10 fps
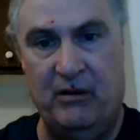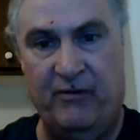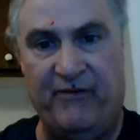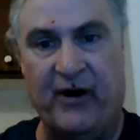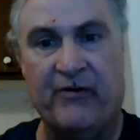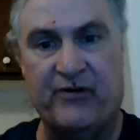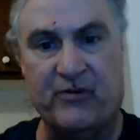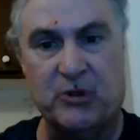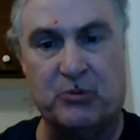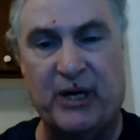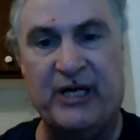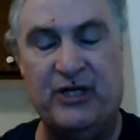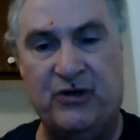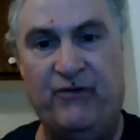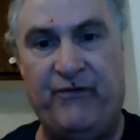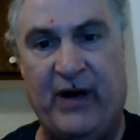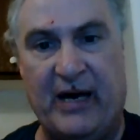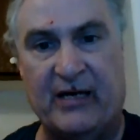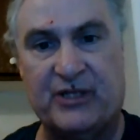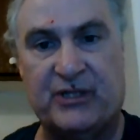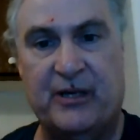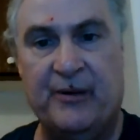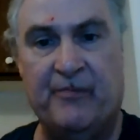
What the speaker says: the virus from spreading too fast.